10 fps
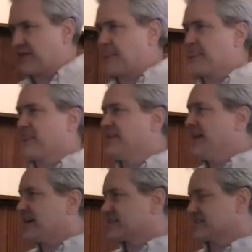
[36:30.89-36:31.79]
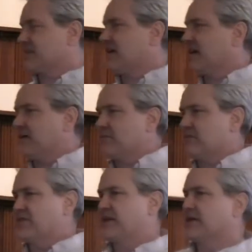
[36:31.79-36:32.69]
that the next time
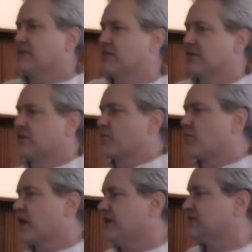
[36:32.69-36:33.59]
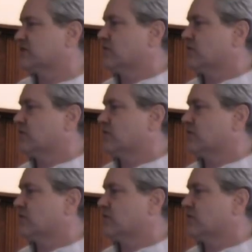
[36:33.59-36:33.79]
that the right